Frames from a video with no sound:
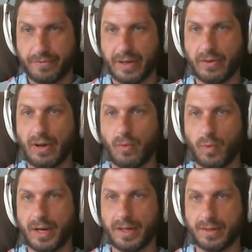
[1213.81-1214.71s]
figure out
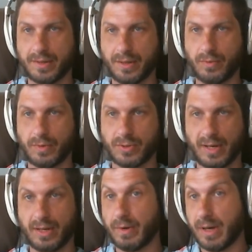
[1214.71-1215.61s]
what it is that you were
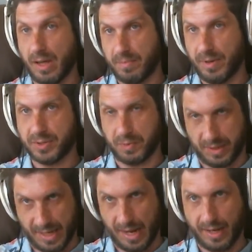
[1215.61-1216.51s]
trying to accomplish
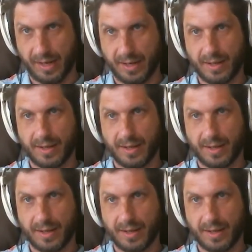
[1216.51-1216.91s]
with dating.